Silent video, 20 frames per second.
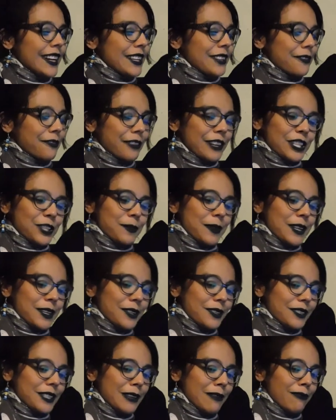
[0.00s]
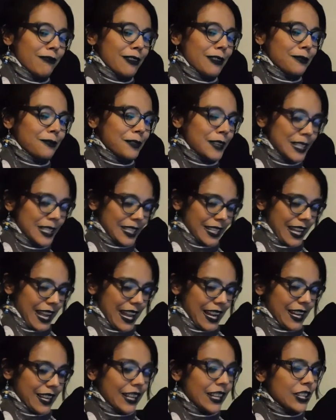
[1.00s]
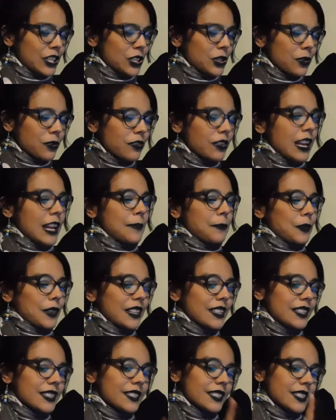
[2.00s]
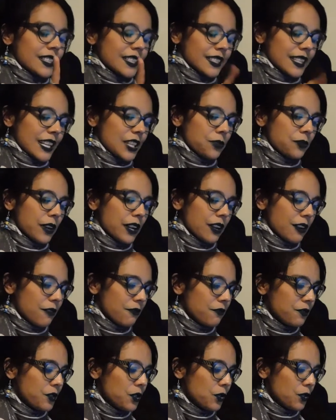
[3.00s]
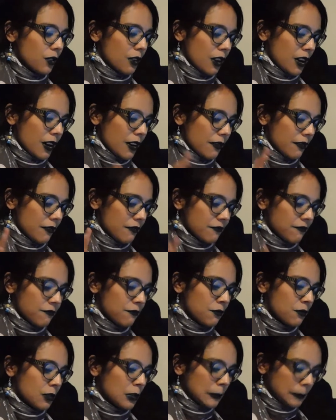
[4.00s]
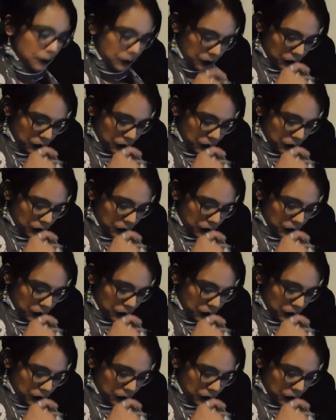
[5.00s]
The French medical team felt vindicated until then. The success rate of, few, uh, full